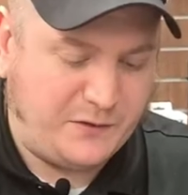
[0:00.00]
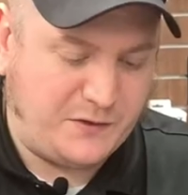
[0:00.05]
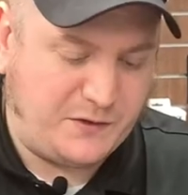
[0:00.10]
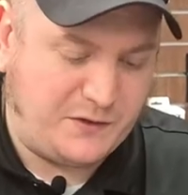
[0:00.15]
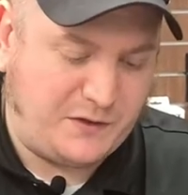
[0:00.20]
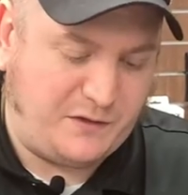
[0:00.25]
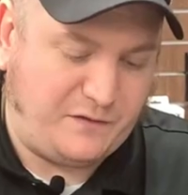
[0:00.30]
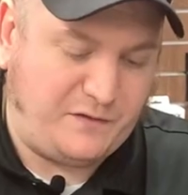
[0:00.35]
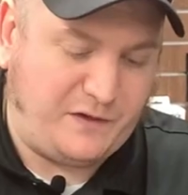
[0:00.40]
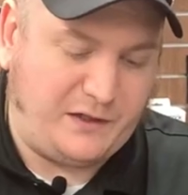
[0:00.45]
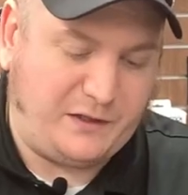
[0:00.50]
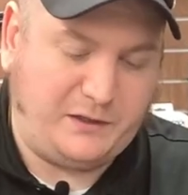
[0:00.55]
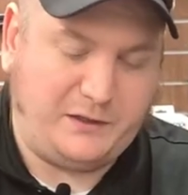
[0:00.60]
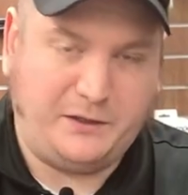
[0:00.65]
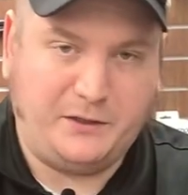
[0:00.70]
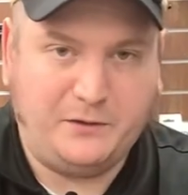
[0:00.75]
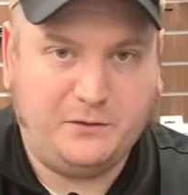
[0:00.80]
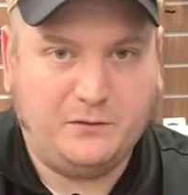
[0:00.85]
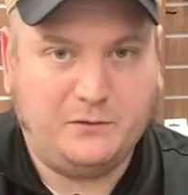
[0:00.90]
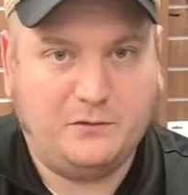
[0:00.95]
us is they
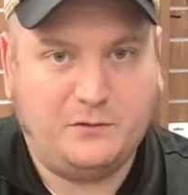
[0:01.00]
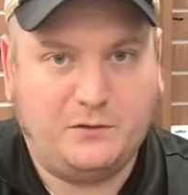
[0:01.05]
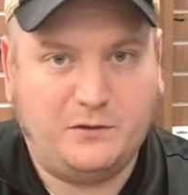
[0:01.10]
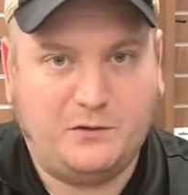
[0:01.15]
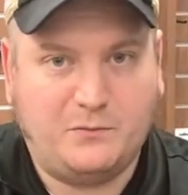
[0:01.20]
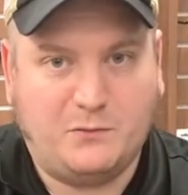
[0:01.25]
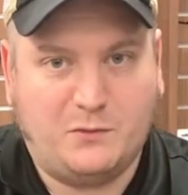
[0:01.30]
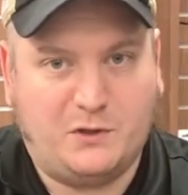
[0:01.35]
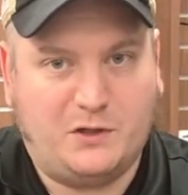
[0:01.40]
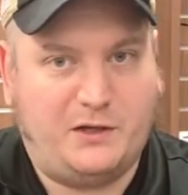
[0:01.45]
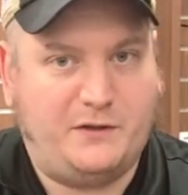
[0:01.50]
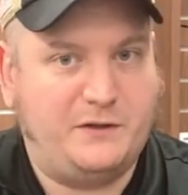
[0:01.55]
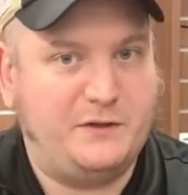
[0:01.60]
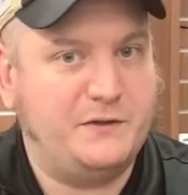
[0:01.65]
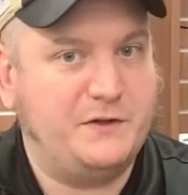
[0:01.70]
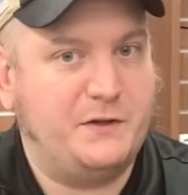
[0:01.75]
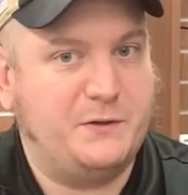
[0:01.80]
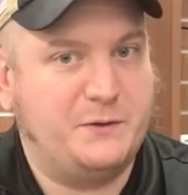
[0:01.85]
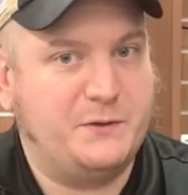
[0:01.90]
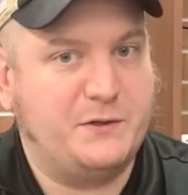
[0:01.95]
finally, a lot of
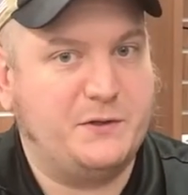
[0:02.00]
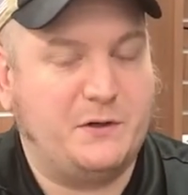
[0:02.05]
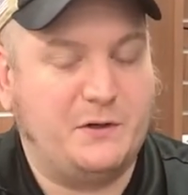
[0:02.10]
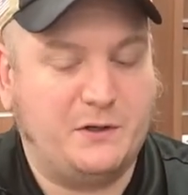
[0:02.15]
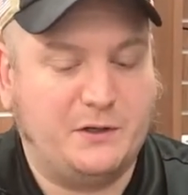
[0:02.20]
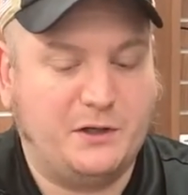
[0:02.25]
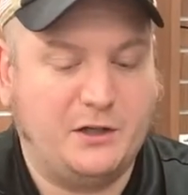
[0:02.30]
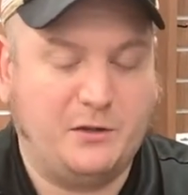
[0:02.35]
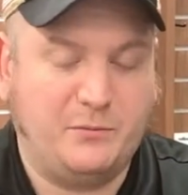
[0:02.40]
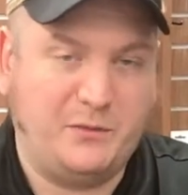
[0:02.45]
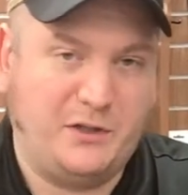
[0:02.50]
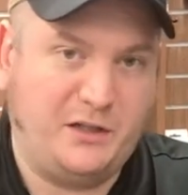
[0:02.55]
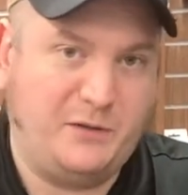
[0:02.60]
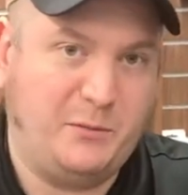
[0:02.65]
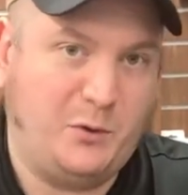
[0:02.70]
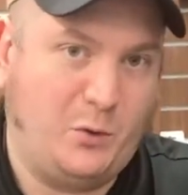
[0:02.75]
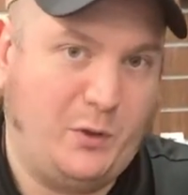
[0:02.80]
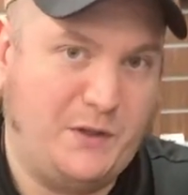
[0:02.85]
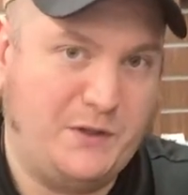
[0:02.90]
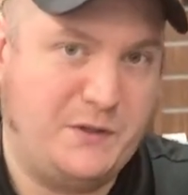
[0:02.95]
these guns are starting to come
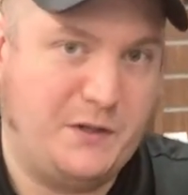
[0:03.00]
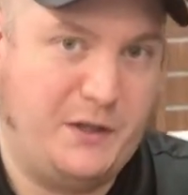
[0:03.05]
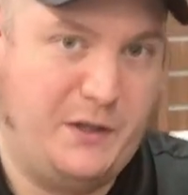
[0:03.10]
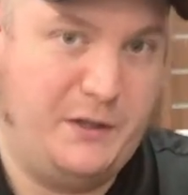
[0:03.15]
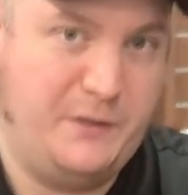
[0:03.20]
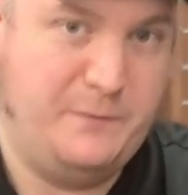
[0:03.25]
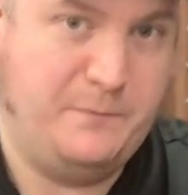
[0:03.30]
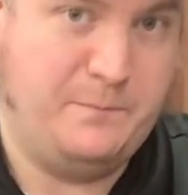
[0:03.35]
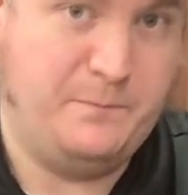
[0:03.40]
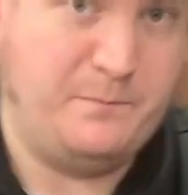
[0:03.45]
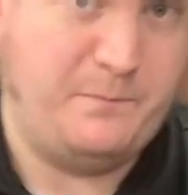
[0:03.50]
MOS cut.